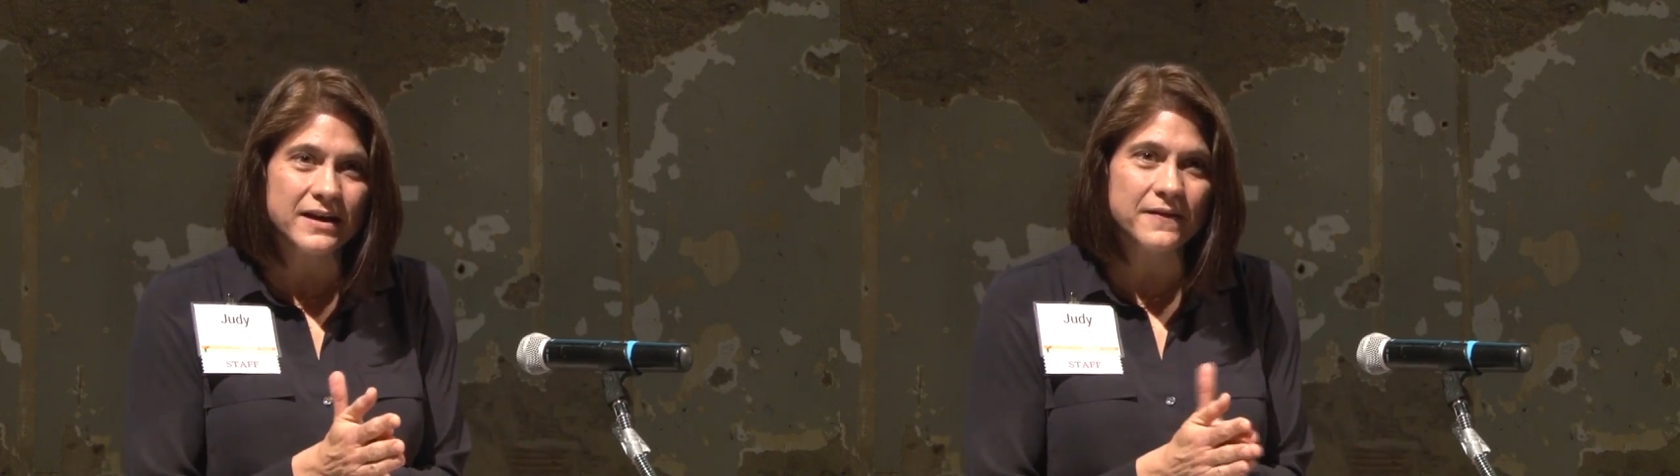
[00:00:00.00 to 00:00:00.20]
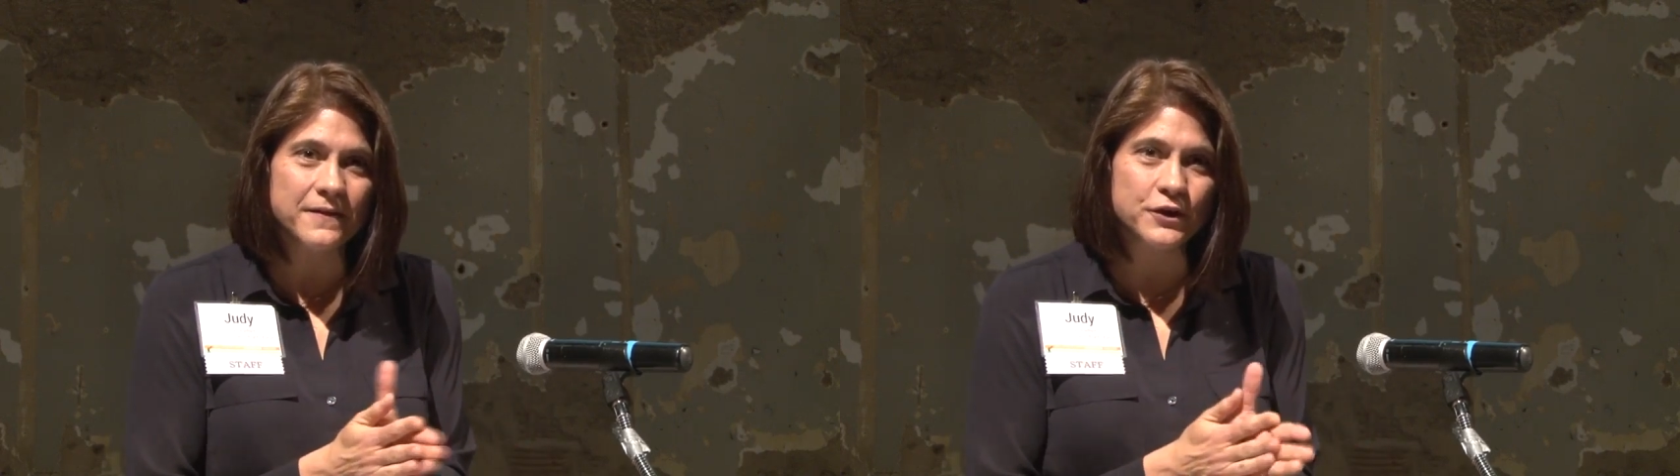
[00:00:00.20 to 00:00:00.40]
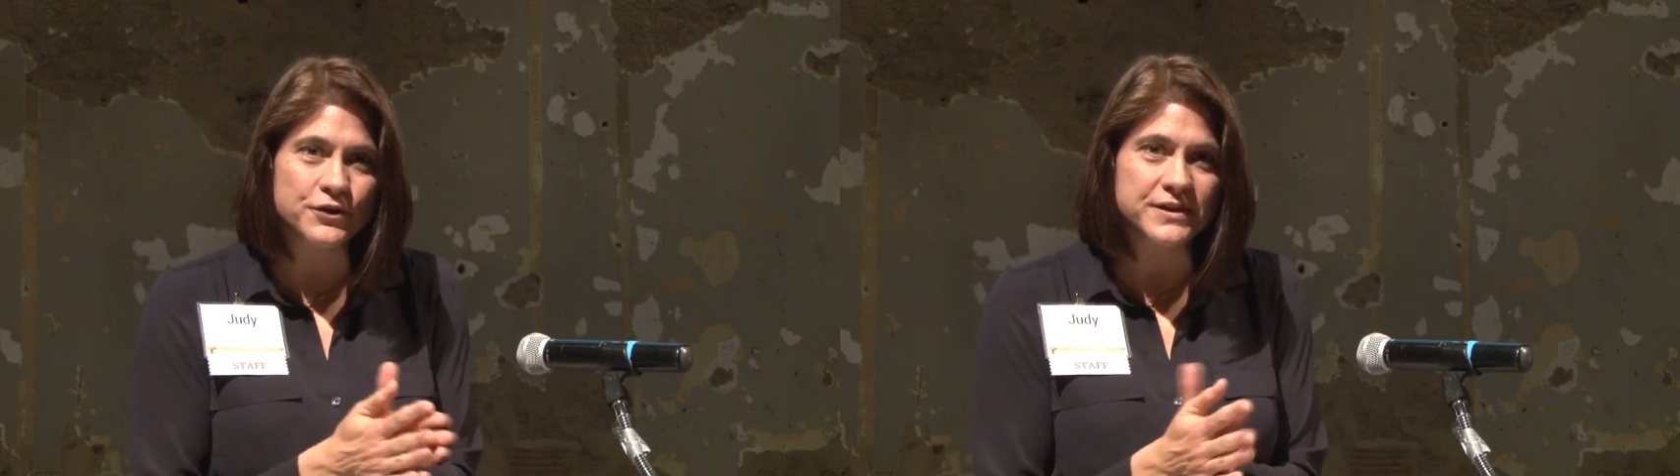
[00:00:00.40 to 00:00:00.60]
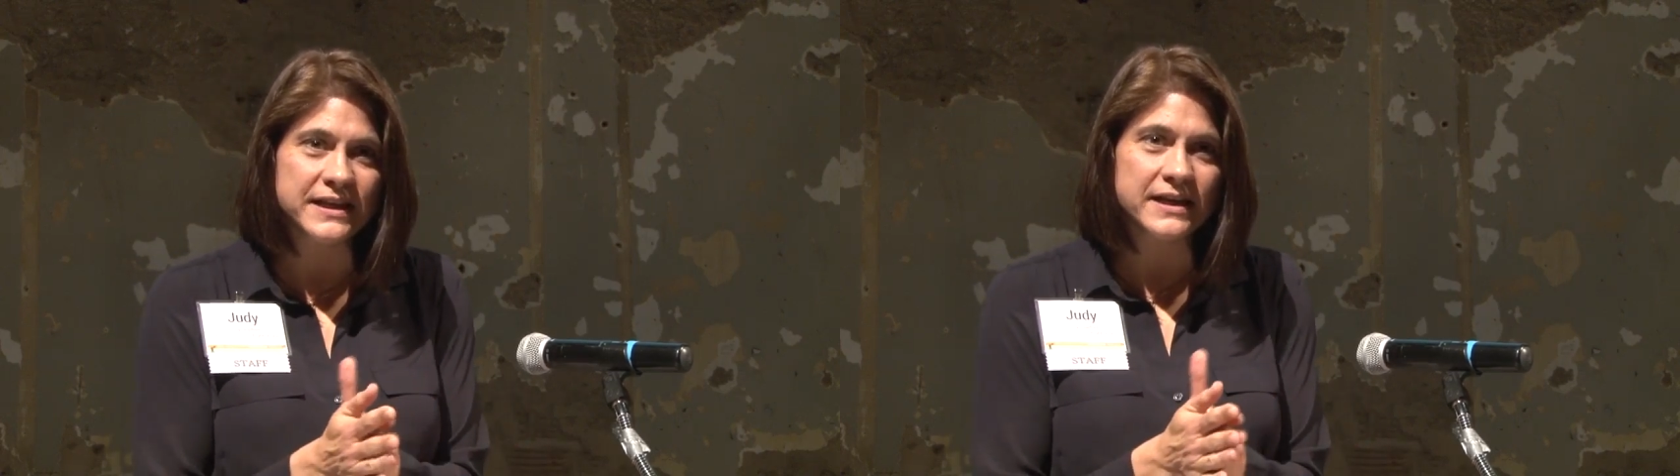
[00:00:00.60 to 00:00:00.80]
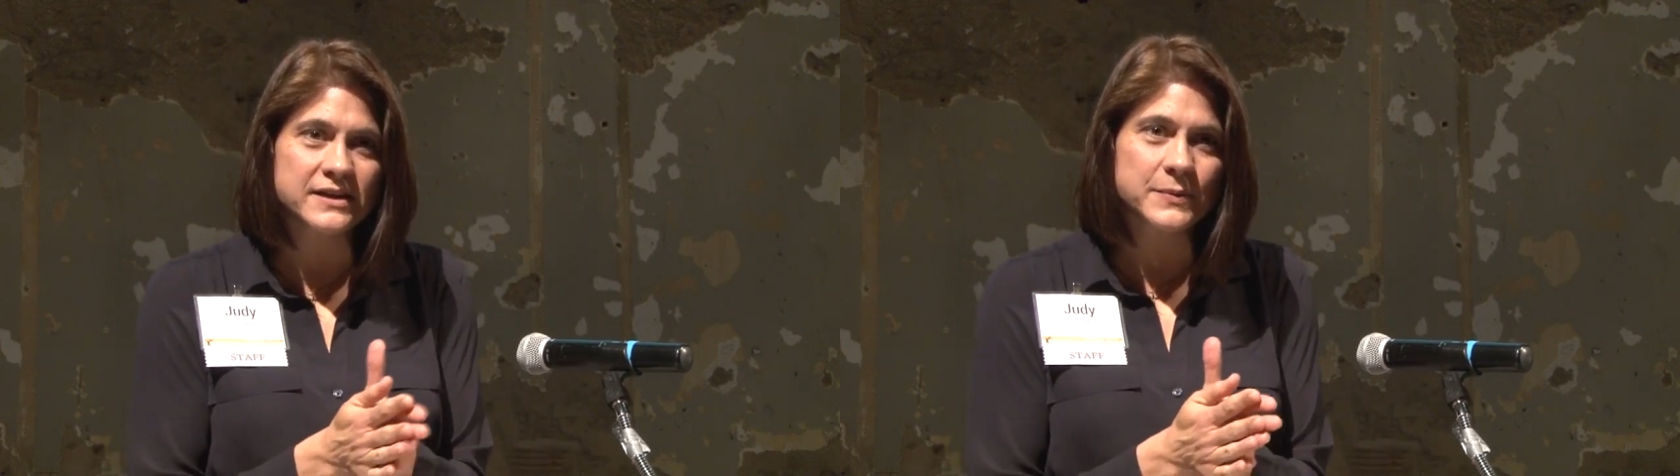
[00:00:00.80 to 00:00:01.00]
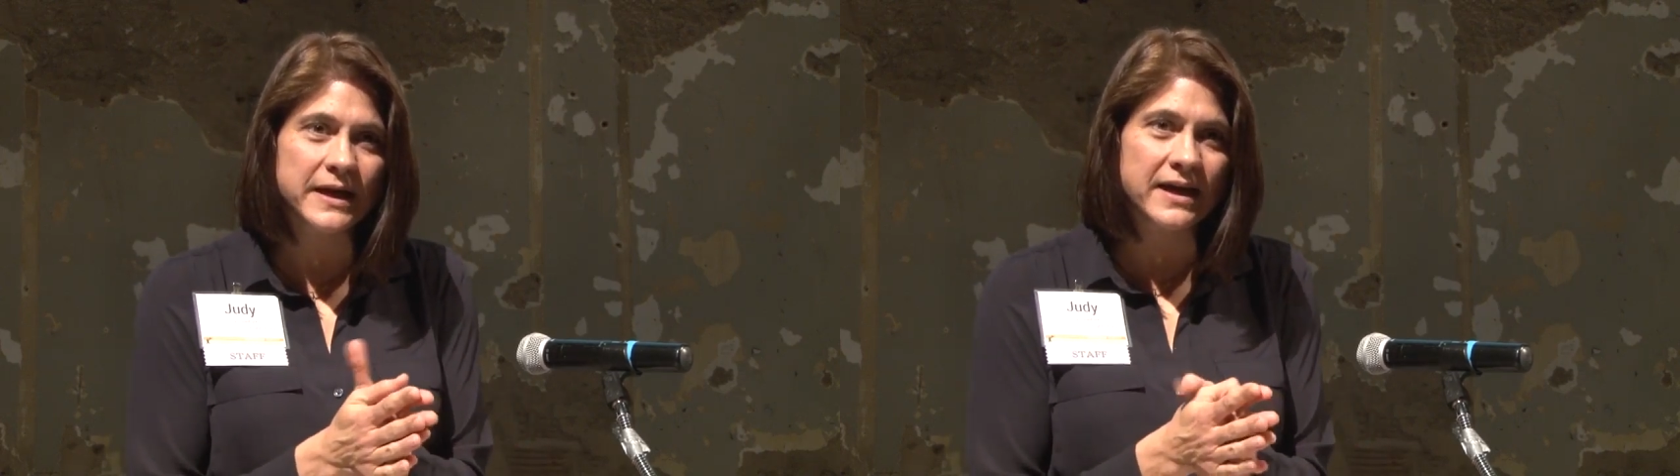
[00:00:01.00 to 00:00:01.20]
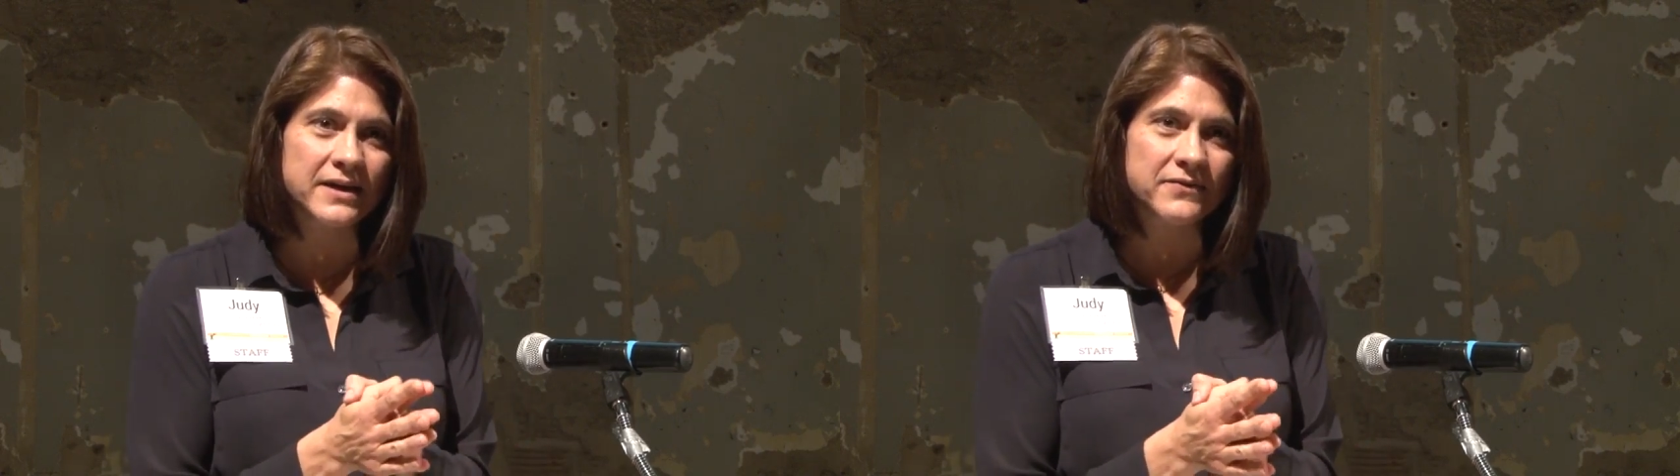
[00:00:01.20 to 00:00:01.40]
the critiques we had of